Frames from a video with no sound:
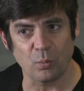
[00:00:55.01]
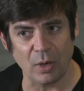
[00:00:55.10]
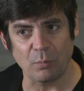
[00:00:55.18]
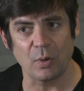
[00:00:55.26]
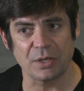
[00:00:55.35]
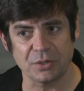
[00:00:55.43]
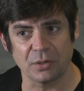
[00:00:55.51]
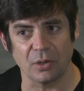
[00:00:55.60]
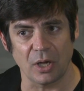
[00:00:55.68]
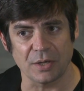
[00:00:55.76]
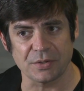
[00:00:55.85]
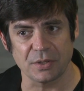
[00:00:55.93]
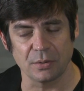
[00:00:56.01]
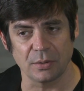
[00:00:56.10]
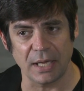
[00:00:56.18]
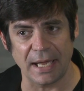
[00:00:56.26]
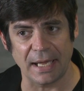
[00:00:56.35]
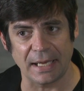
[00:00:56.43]
What was your
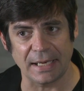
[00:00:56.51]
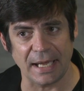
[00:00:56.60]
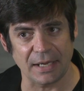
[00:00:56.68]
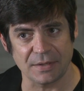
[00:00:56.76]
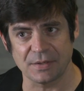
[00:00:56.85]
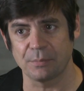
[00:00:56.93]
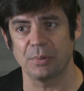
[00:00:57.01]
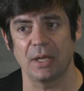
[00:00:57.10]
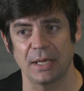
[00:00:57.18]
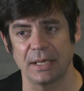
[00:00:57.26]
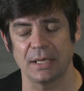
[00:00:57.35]
lawsuit and how does it play